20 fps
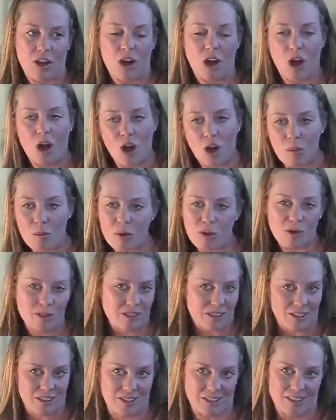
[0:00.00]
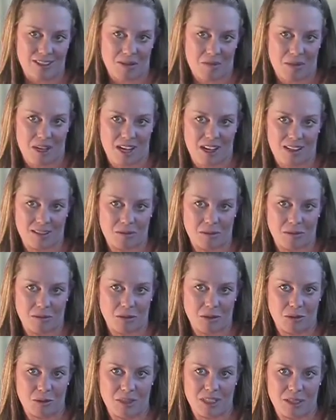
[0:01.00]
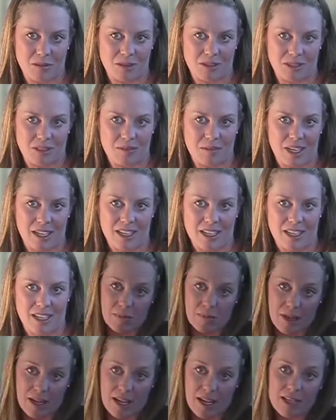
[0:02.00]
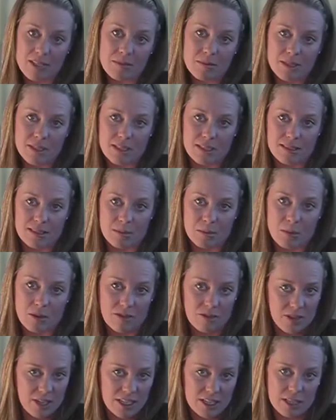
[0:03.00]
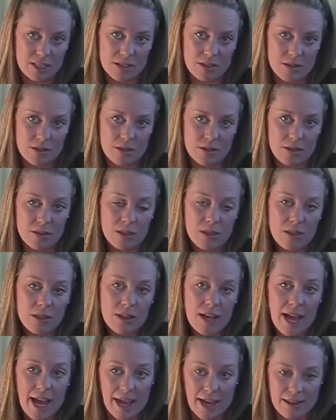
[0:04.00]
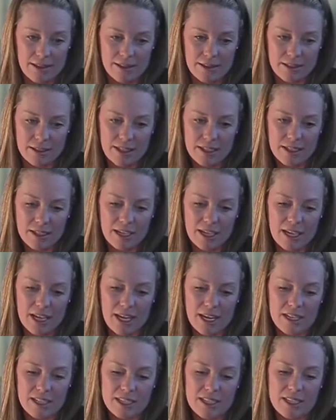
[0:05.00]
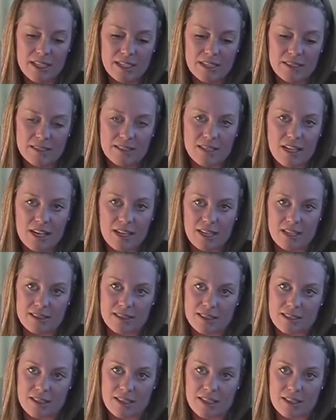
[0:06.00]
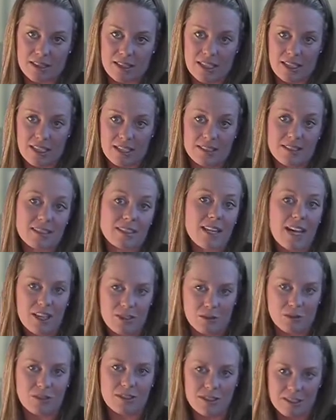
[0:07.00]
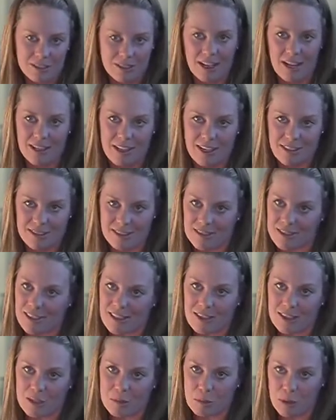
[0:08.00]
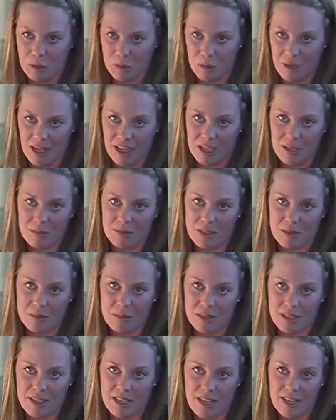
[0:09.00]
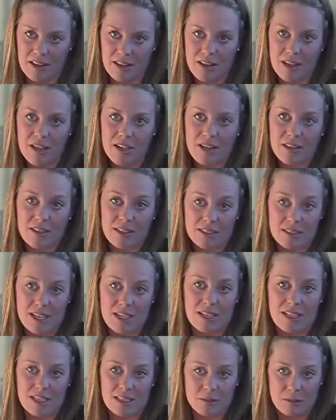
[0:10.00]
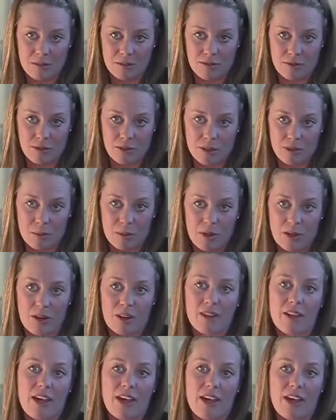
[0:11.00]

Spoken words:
almost certain that my husband will be able to make My husband is a professional athlete, and he is not necessarily, his schedule does not necessarily permit him to be there the 10 days before the birth